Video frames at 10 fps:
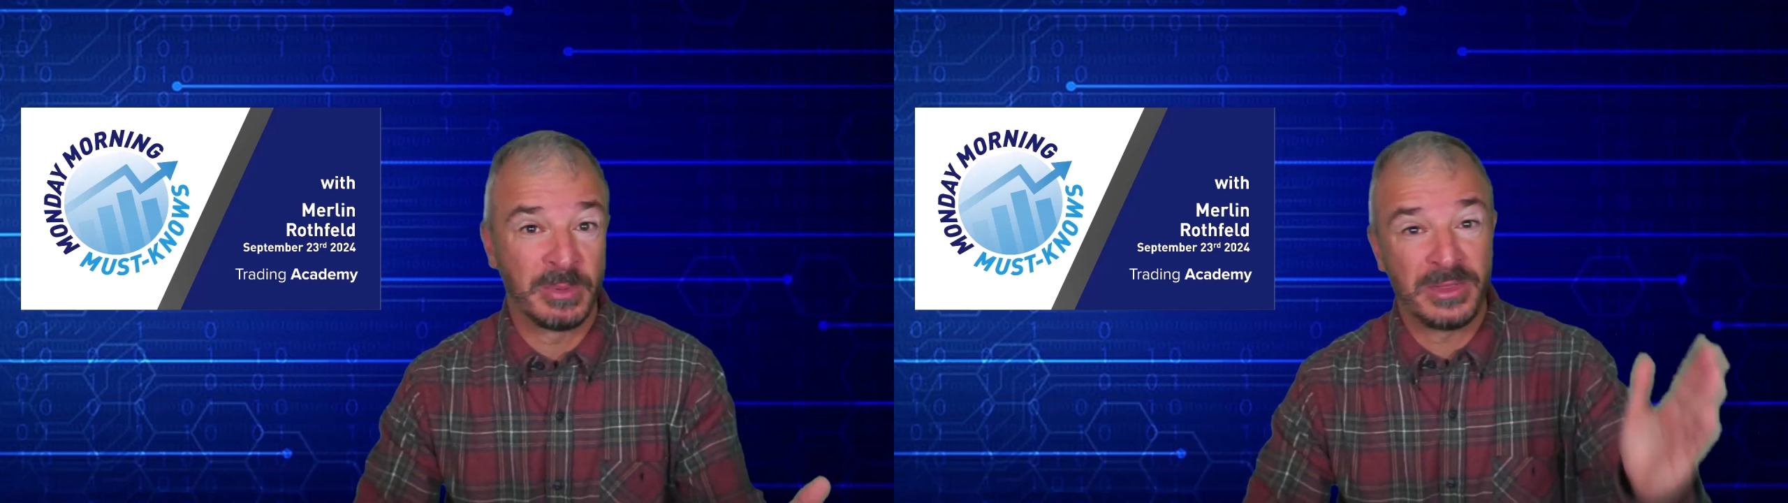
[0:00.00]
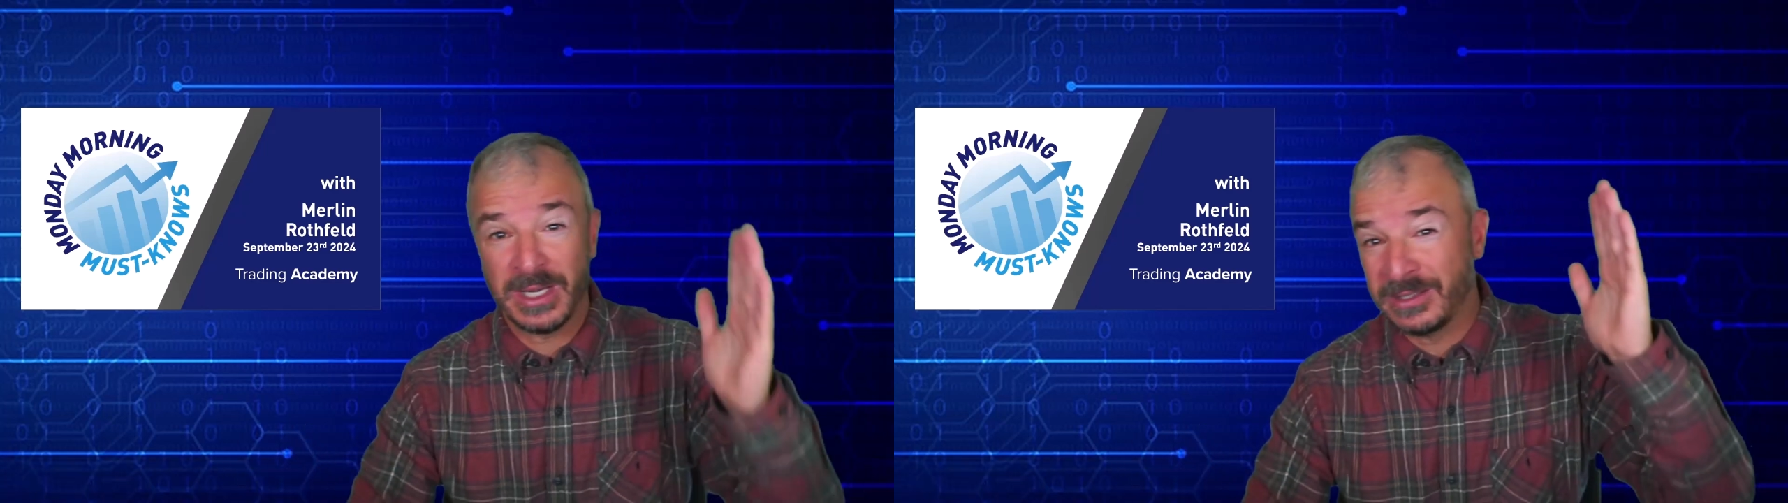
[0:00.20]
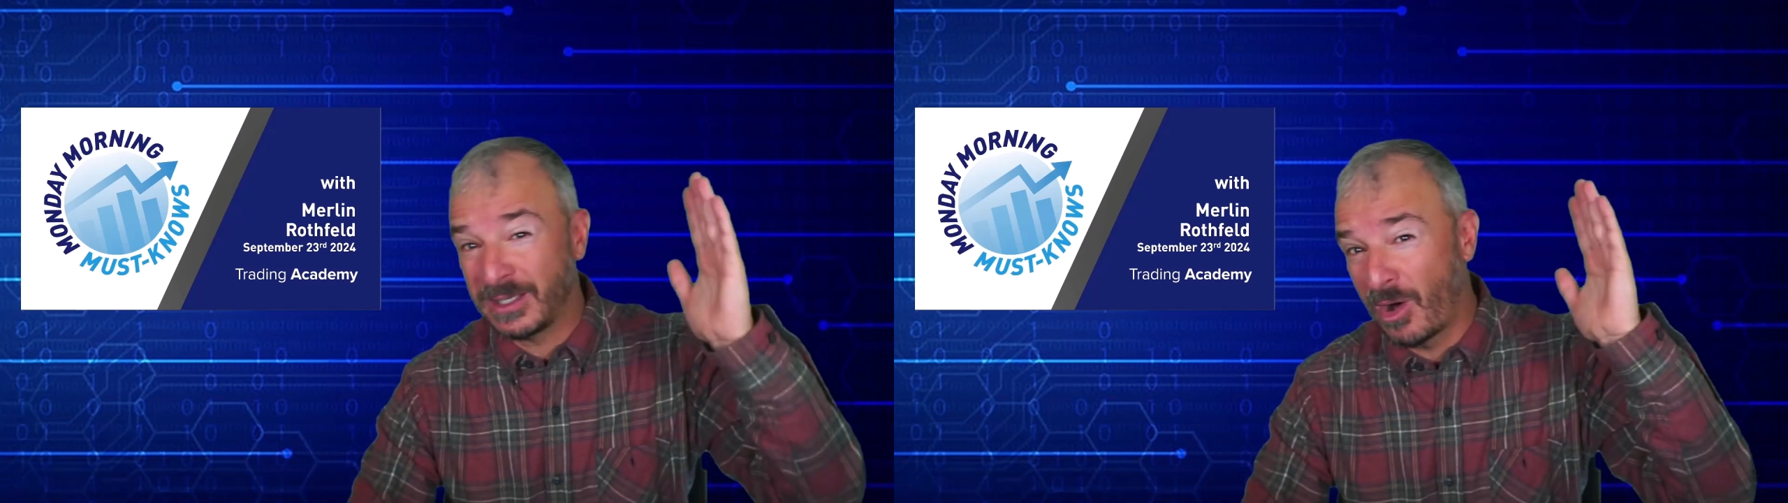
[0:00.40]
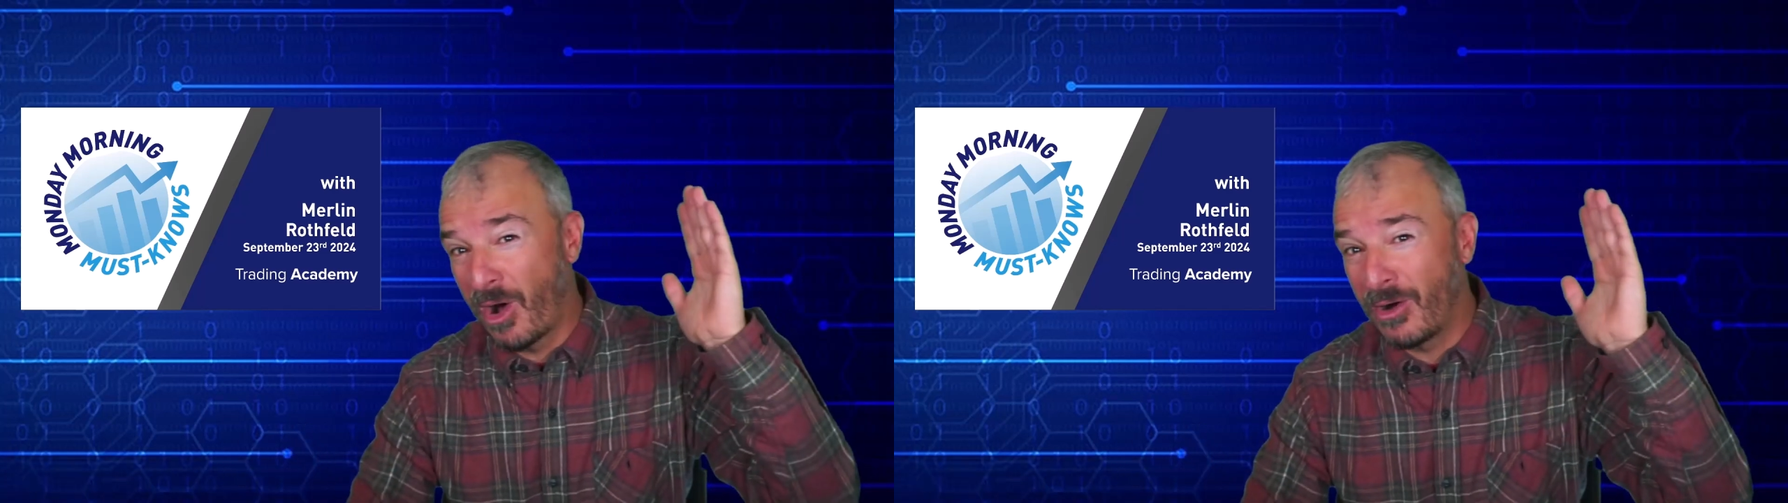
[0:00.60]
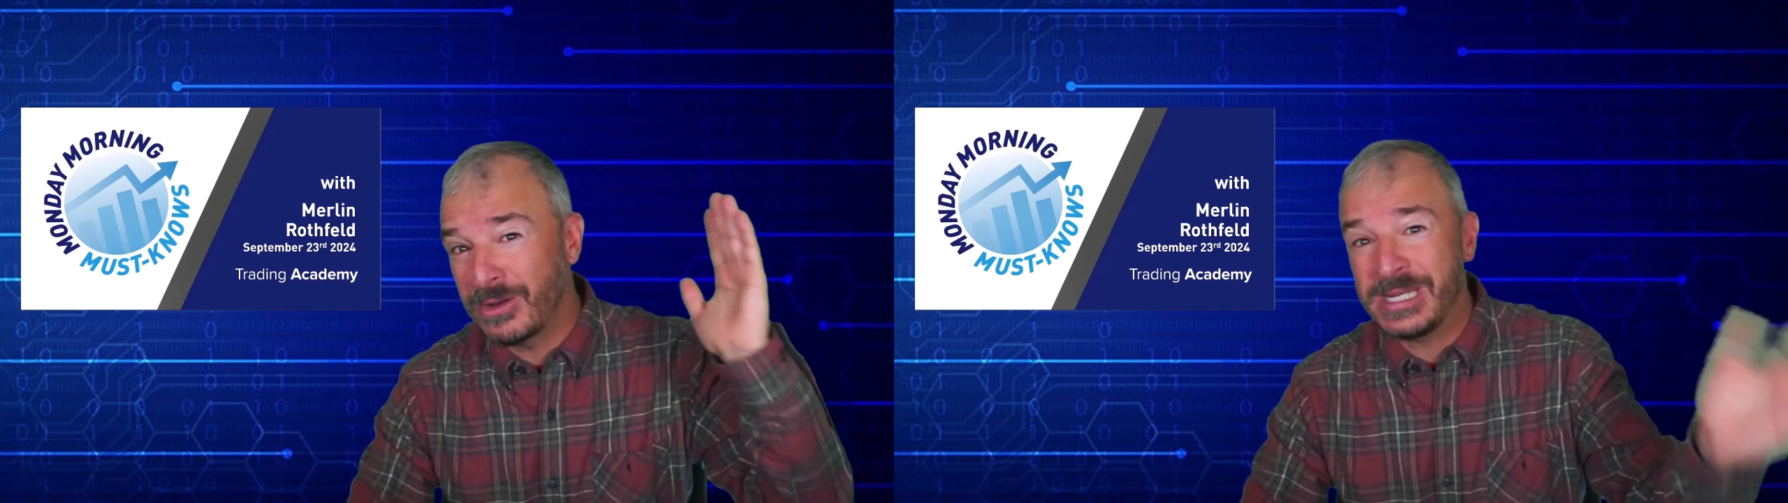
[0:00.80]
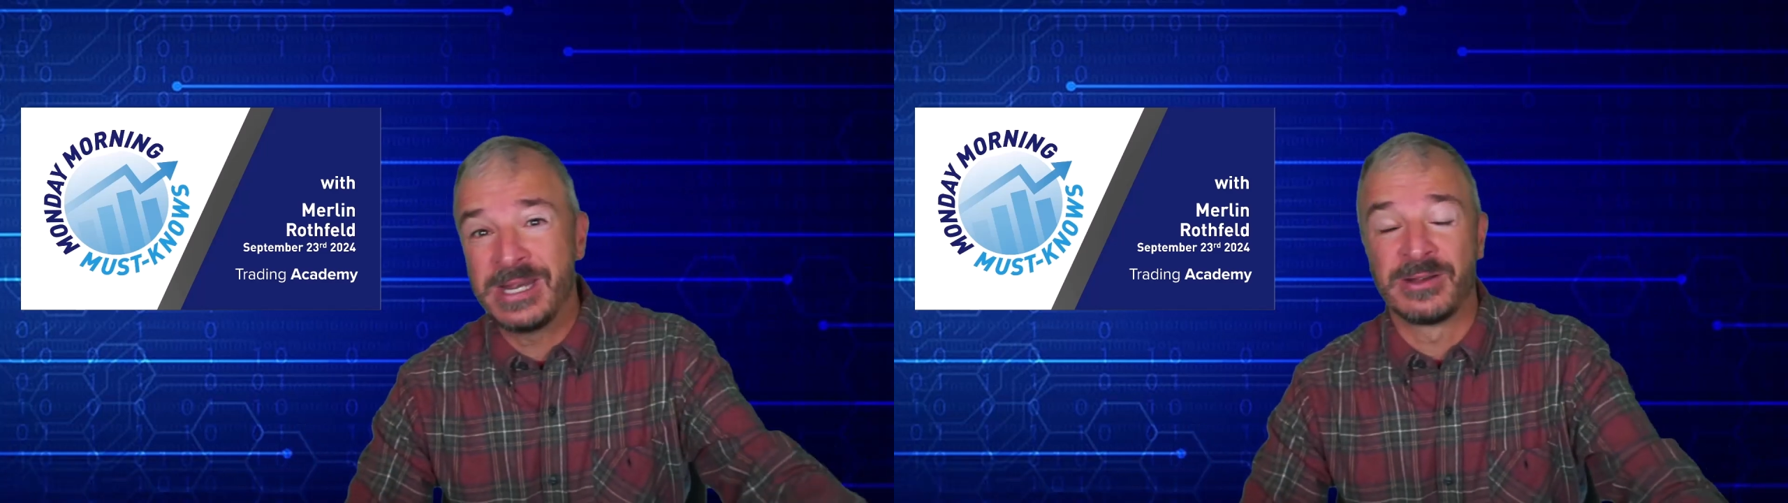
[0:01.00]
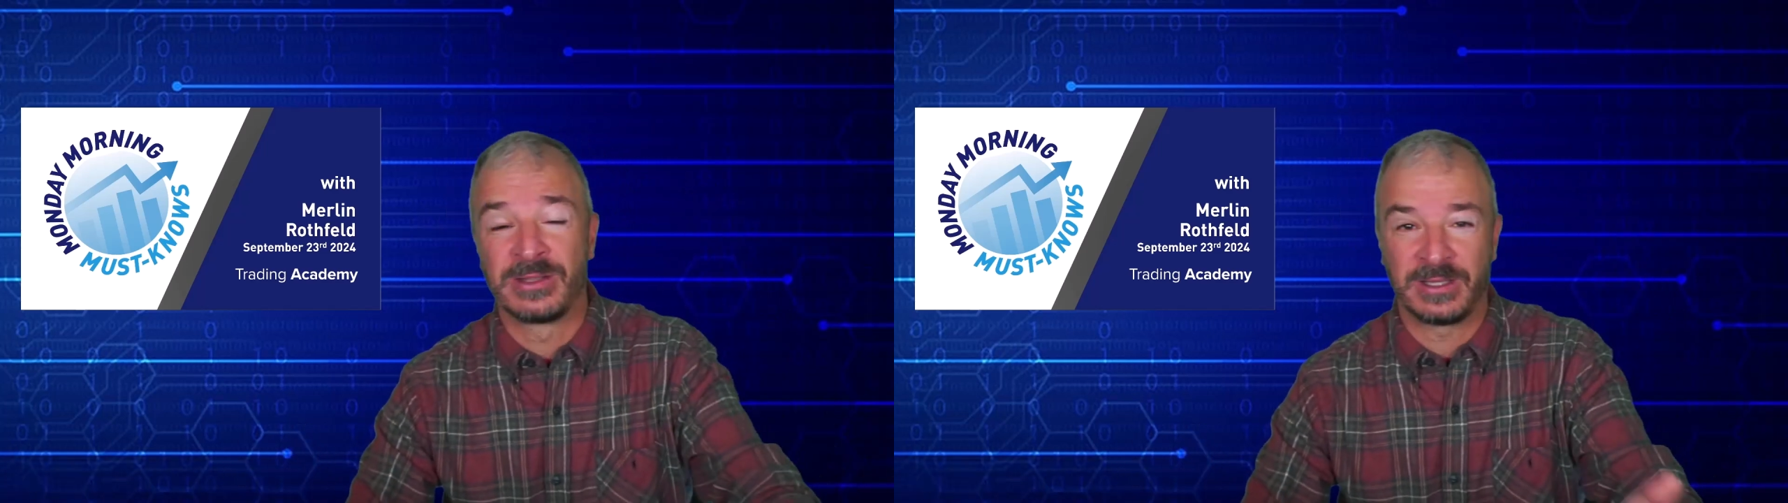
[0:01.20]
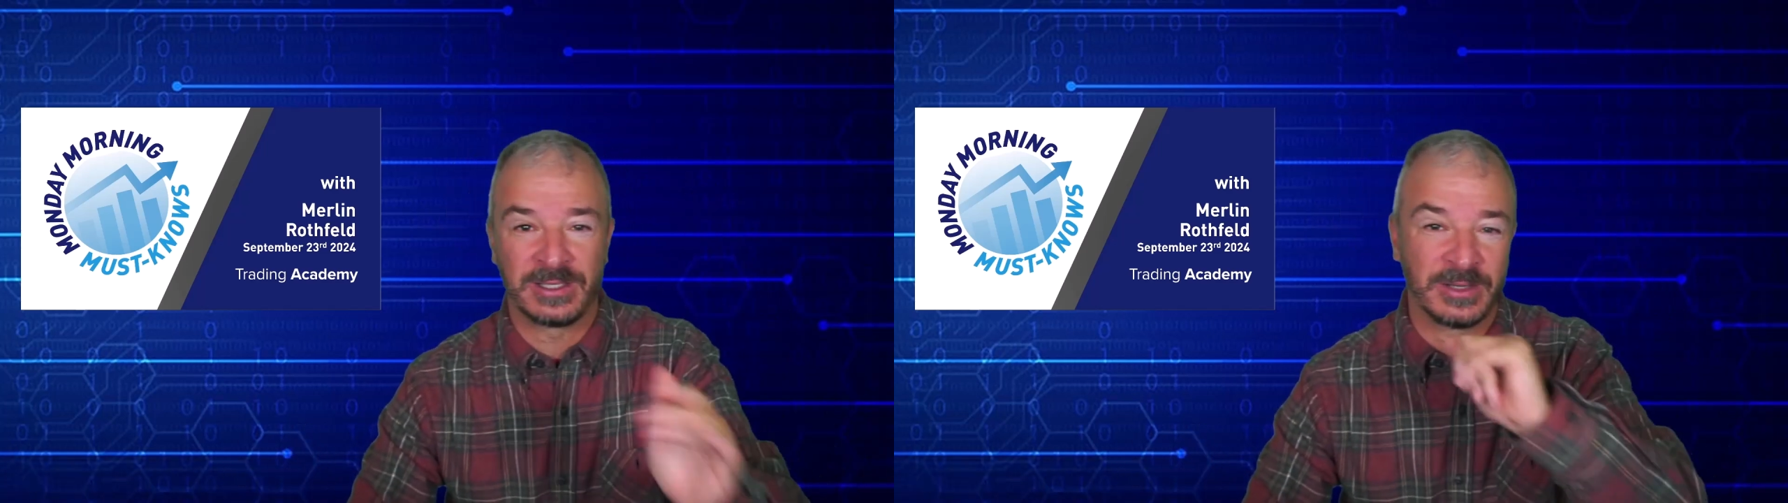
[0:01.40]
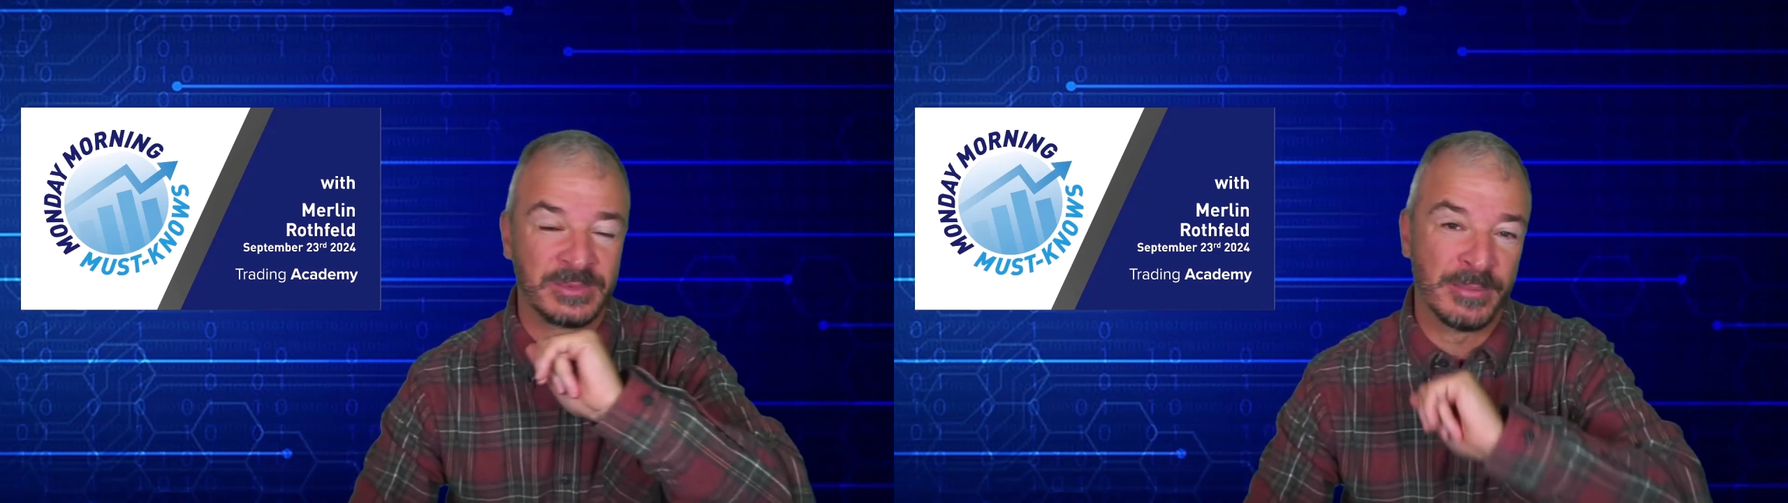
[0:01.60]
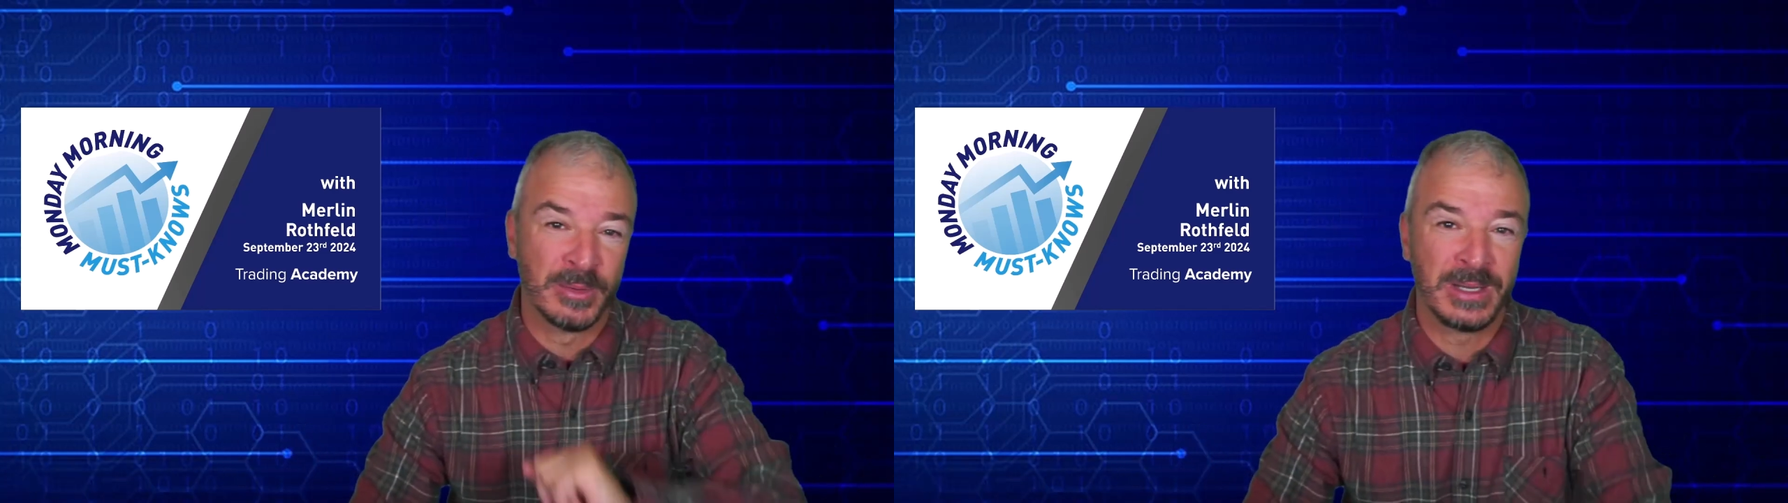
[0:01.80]
Been thinking that all year that the
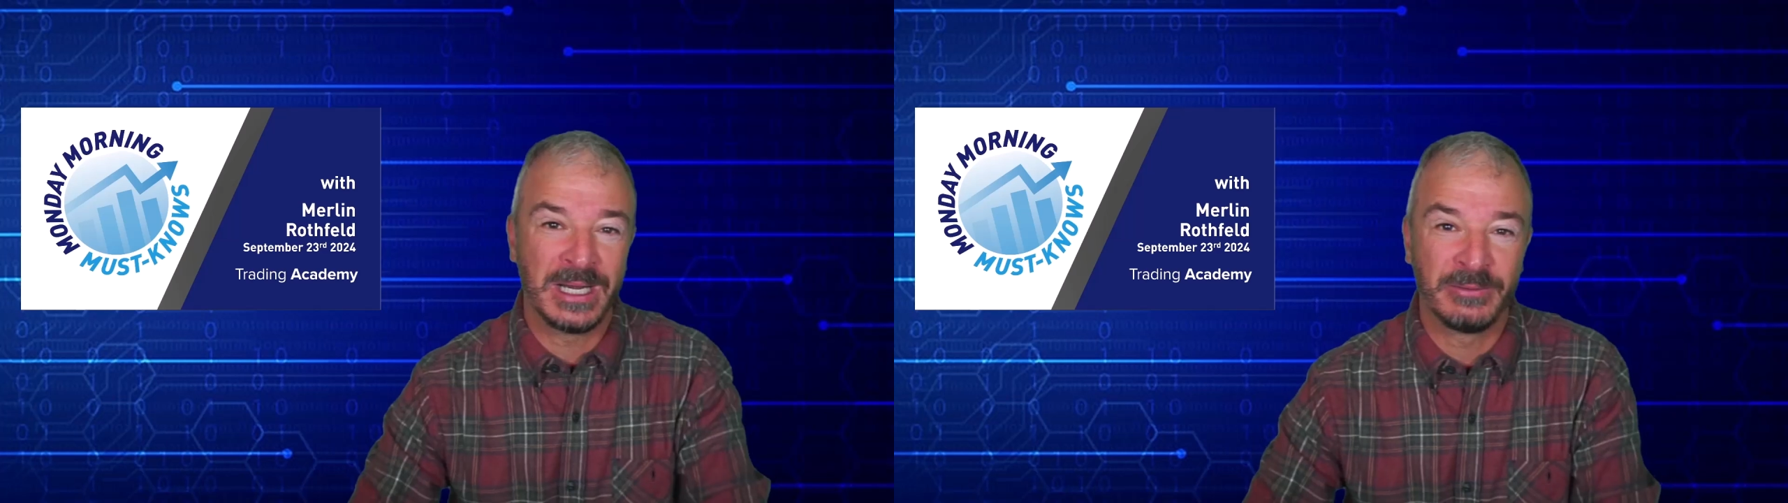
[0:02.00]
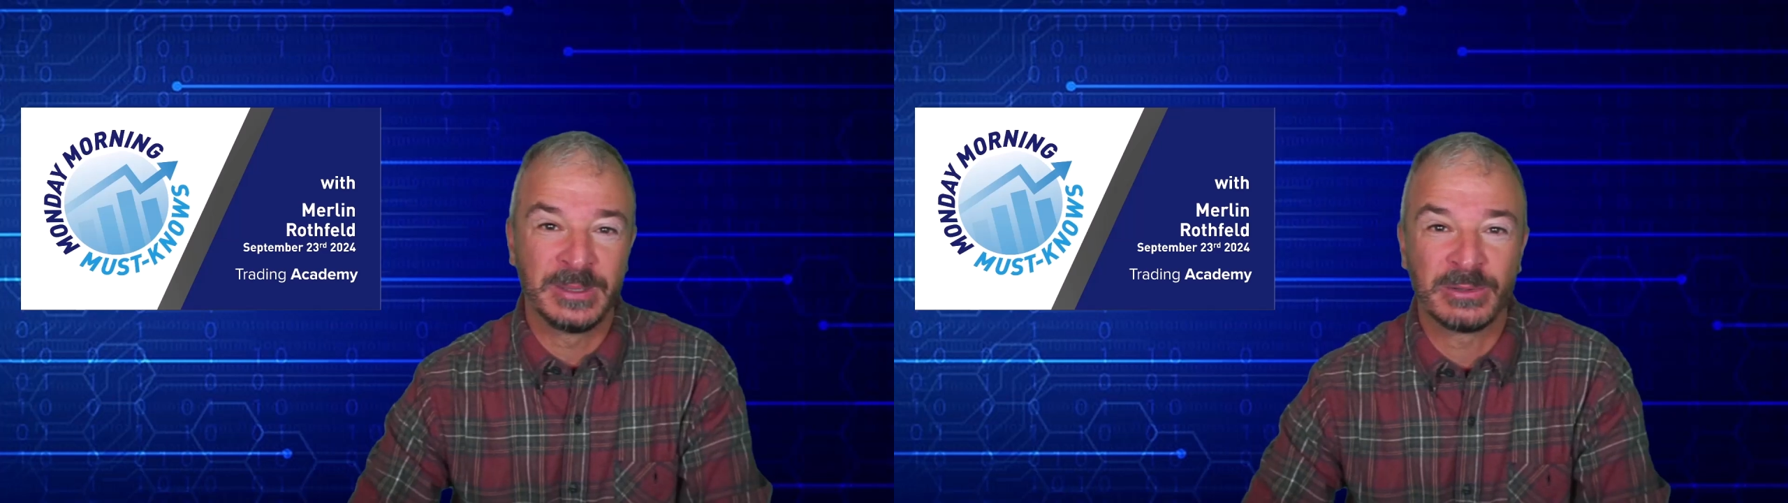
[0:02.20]
September meeting would